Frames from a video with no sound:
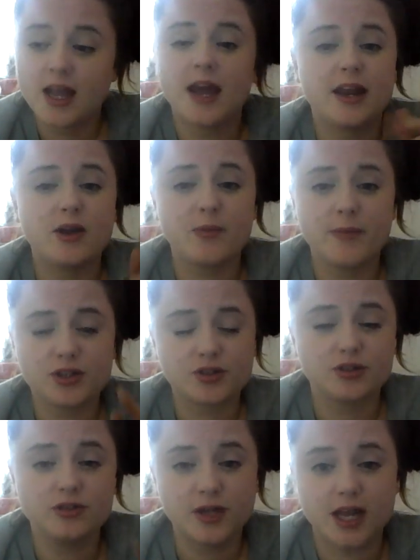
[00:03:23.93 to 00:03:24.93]
and he'll make
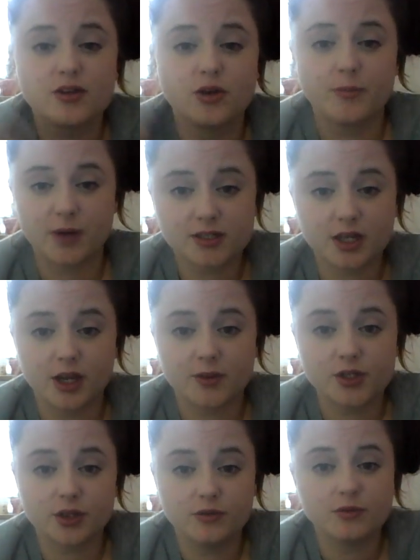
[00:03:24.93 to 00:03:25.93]
sure you get your bus home,
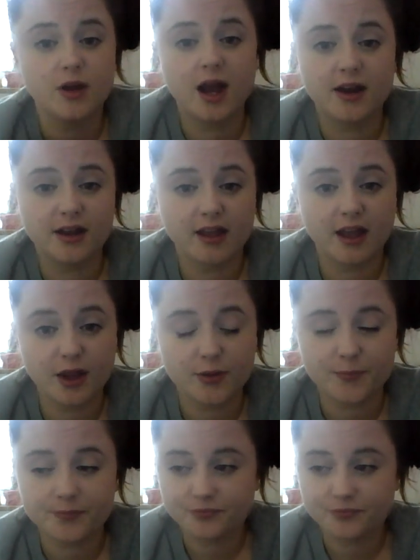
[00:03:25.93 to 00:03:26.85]
so you know how to get home.